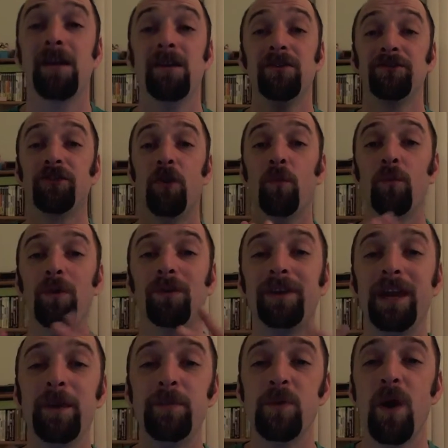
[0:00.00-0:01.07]
So we'll
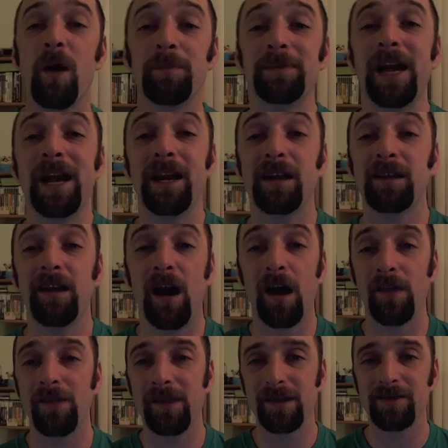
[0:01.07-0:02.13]
keep you updated
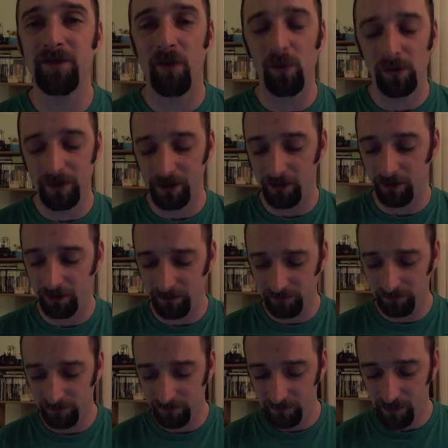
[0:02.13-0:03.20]
on this whole little
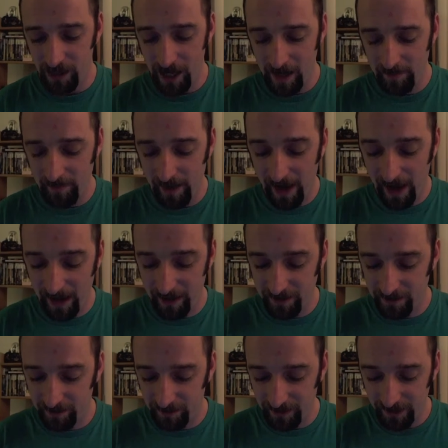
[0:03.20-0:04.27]

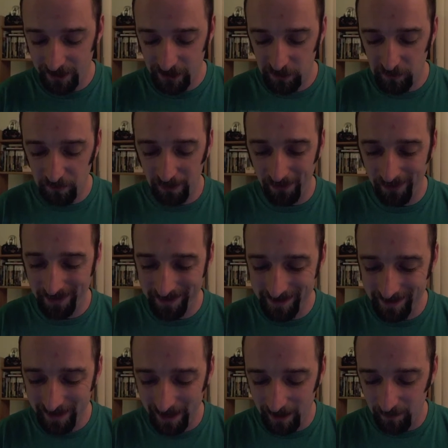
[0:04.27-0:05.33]
iPad experience
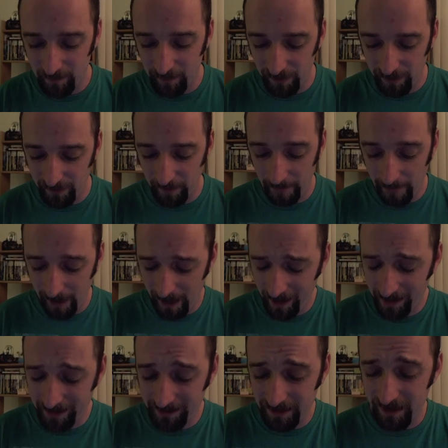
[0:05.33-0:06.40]
thing, but I
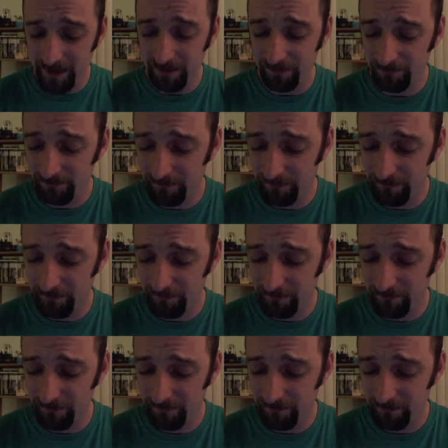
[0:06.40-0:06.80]
gotta say,